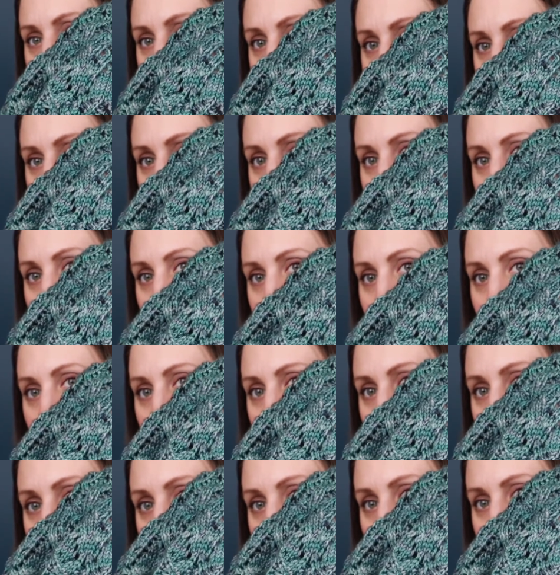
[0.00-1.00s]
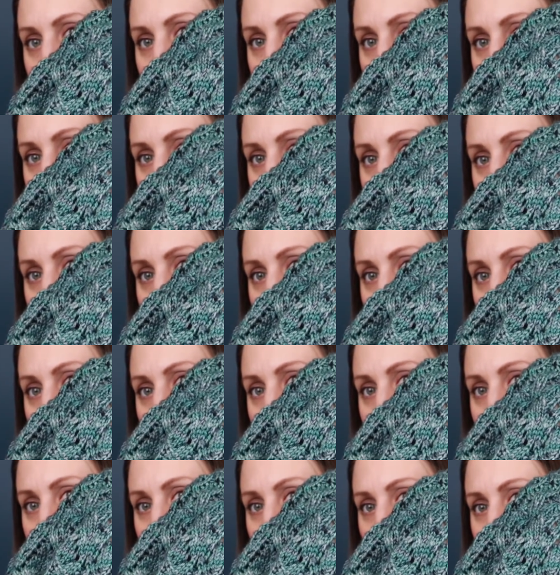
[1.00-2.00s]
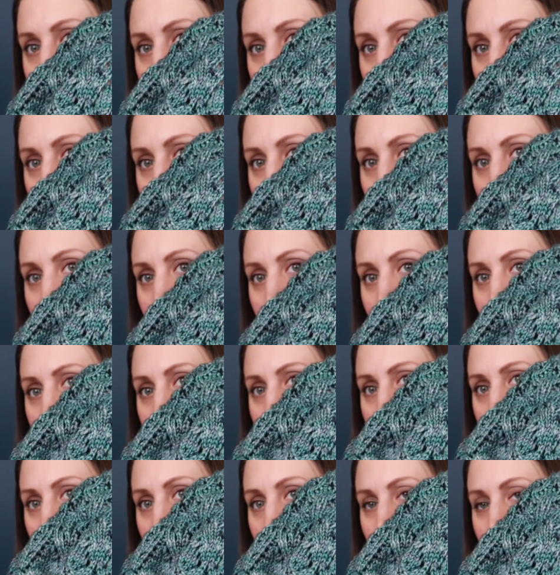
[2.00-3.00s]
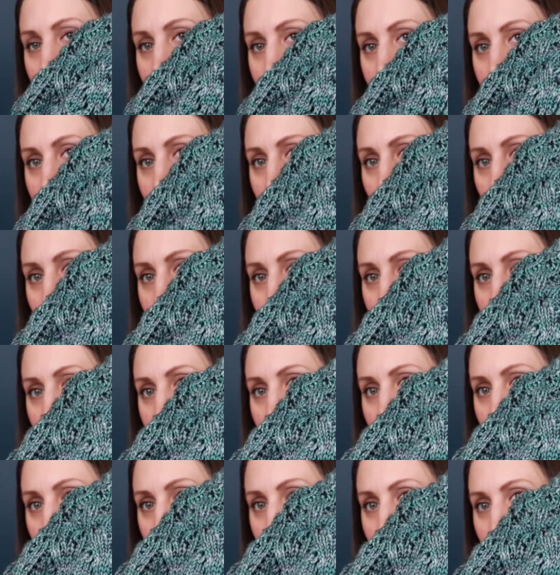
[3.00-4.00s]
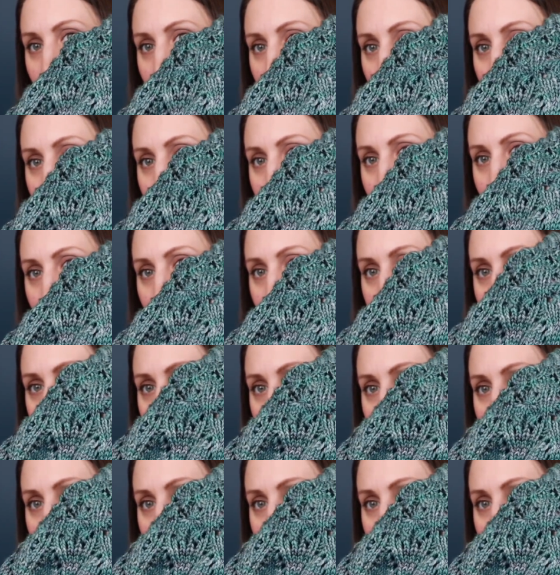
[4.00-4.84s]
This leaf here, and now it's growing into becoming